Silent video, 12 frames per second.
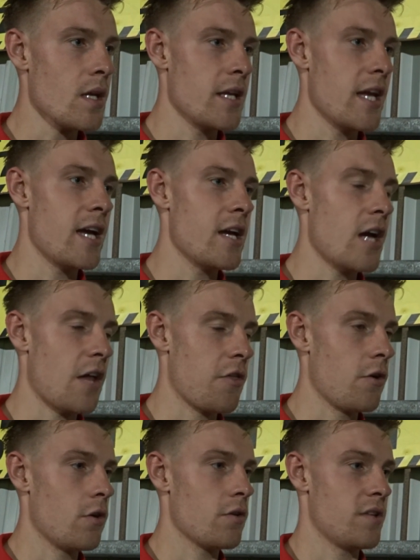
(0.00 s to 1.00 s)
Yeah, I
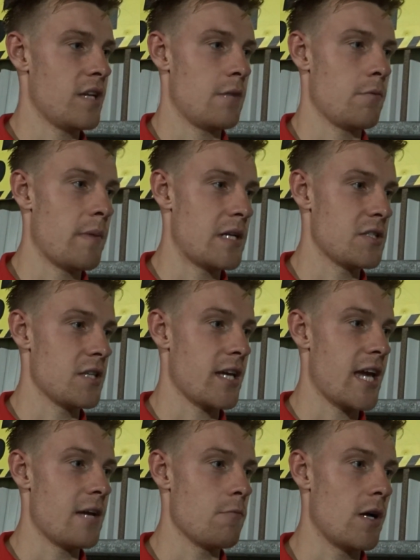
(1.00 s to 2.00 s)
thought tonight we managed the
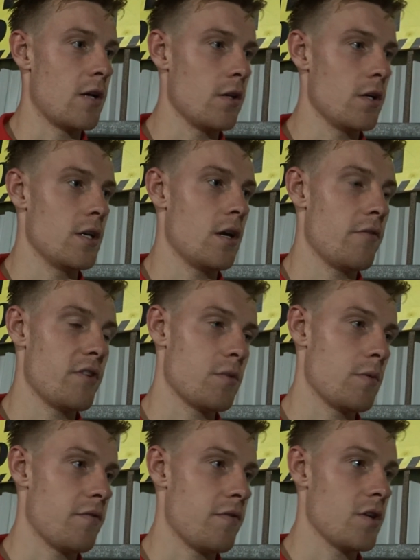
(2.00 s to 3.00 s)
game well.
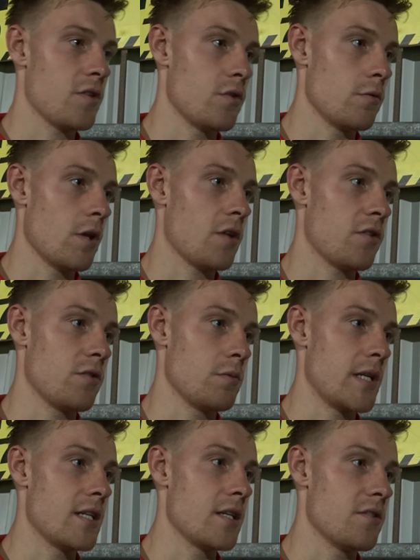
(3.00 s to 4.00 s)
Obviously, with the first two losses,
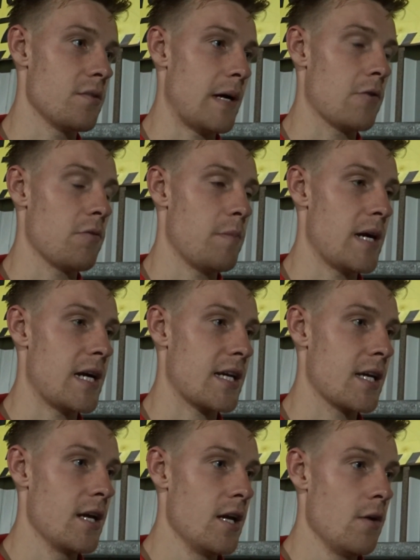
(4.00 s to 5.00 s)
we needed to bounce
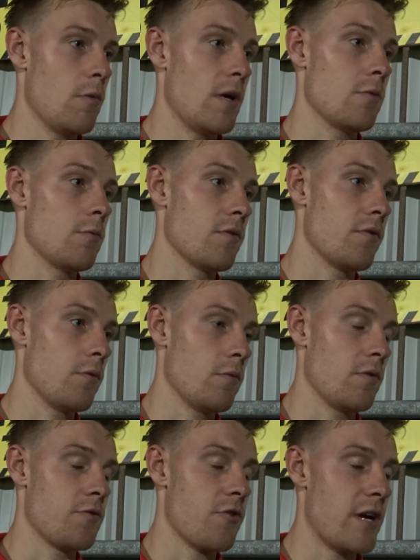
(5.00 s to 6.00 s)
back well.
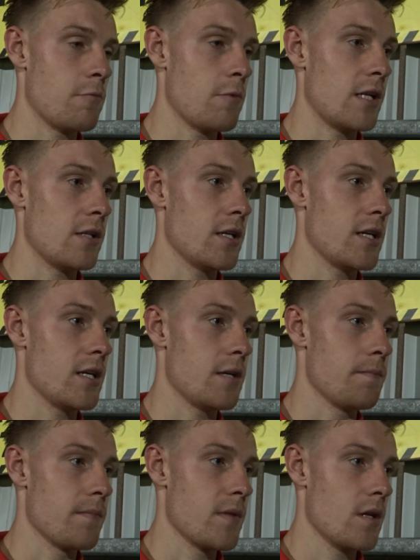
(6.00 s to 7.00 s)
We've trained well
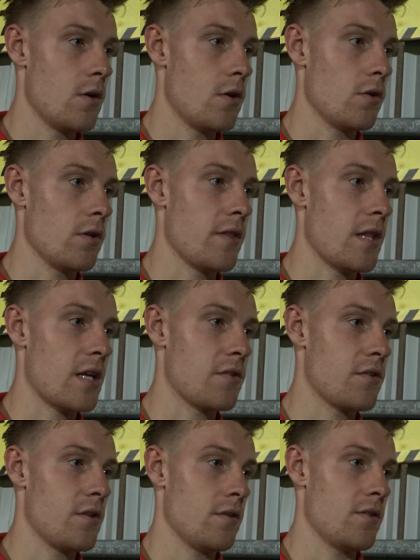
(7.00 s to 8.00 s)
all in the
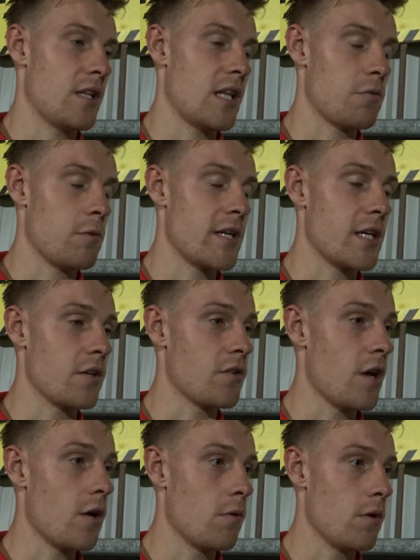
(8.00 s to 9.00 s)
last week or
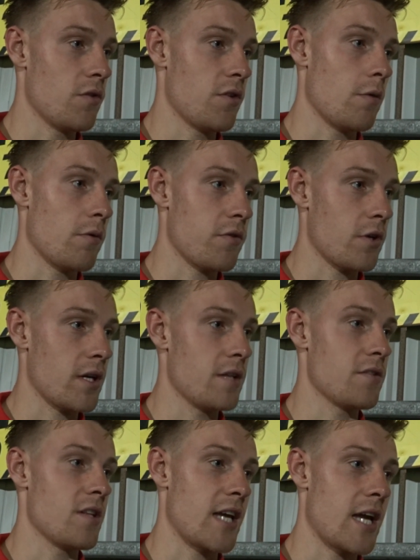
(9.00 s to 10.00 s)
so, and so we've took it
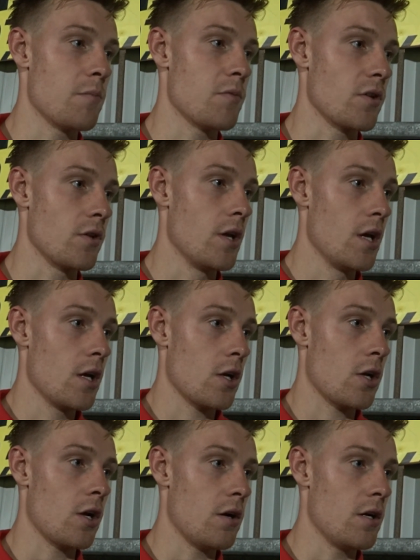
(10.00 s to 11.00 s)
into the games and
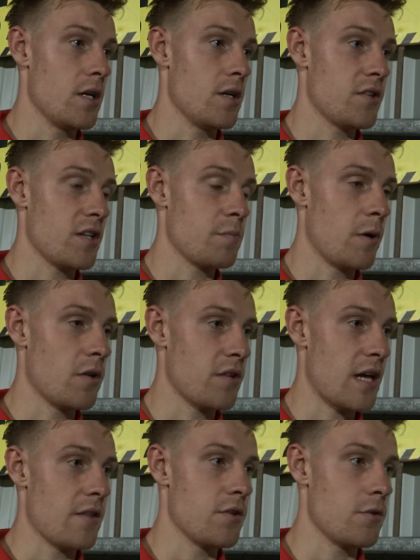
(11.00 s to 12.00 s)
got 6 points
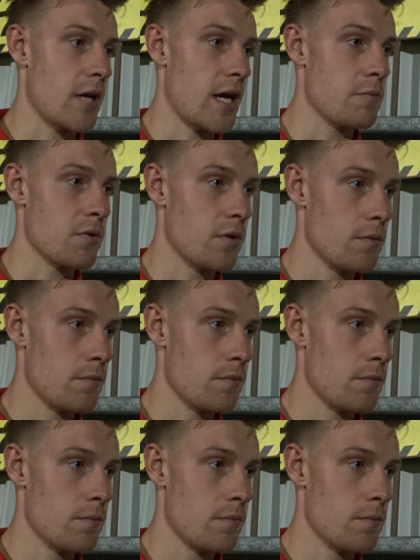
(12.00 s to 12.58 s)
out of the two games.